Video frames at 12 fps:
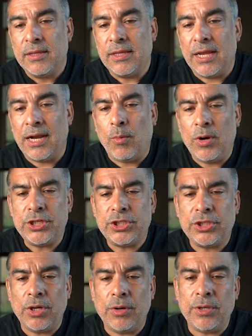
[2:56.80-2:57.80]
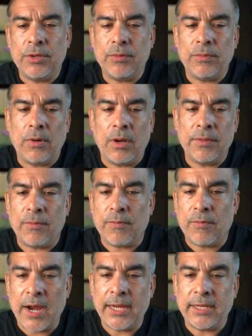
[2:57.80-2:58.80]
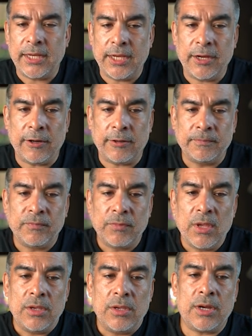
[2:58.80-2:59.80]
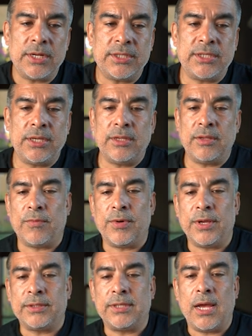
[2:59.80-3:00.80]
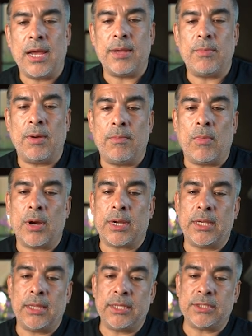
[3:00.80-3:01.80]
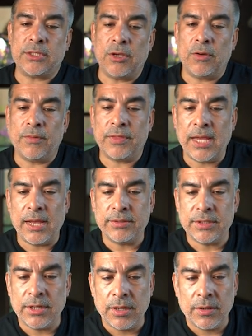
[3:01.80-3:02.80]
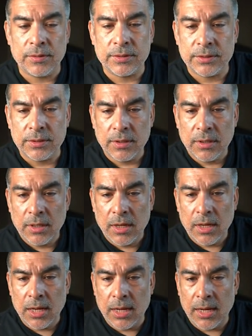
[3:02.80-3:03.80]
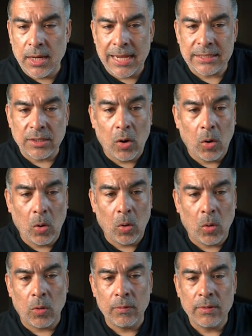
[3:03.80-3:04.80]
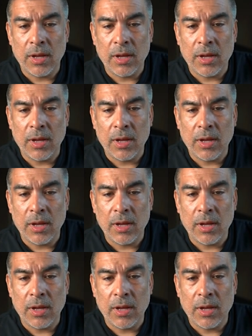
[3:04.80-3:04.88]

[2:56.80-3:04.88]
Now I want to show you on the right here, you're going to see the real-time market. Let's go Thousand Oaks as a whole.